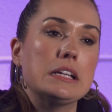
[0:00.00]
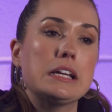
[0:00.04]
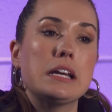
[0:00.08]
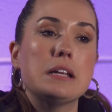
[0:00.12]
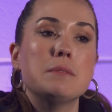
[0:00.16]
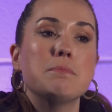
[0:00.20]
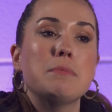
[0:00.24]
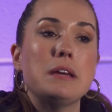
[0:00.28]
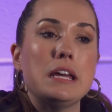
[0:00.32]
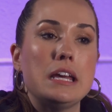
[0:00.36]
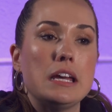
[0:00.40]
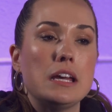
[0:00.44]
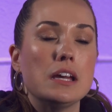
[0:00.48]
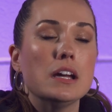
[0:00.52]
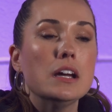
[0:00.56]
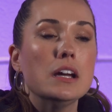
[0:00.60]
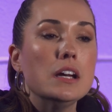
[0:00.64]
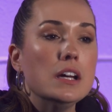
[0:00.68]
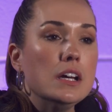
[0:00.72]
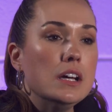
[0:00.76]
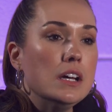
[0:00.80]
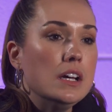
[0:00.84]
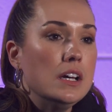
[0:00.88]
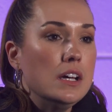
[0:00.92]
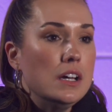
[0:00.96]
can be
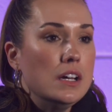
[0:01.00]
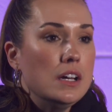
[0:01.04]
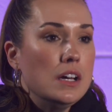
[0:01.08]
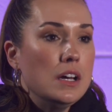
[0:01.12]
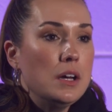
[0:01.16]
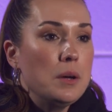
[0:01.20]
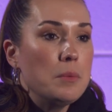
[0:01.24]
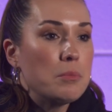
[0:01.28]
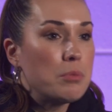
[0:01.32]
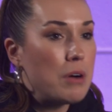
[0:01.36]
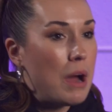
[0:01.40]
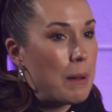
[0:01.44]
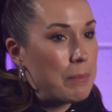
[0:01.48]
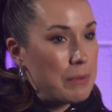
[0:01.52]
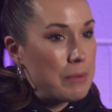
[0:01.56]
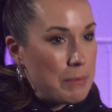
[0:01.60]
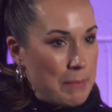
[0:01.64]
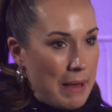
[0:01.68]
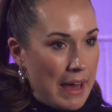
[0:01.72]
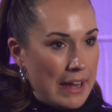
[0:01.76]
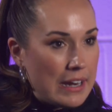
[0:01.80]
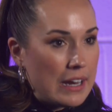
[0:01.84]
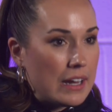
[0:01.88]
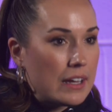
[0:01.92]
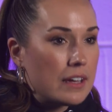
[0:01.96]

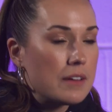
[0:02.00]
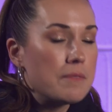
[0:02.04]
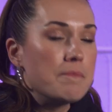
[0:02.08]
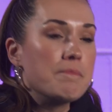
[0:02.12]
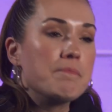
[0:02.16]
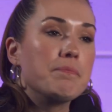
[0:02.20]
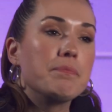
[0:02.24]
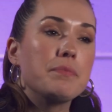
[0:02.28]
problematic.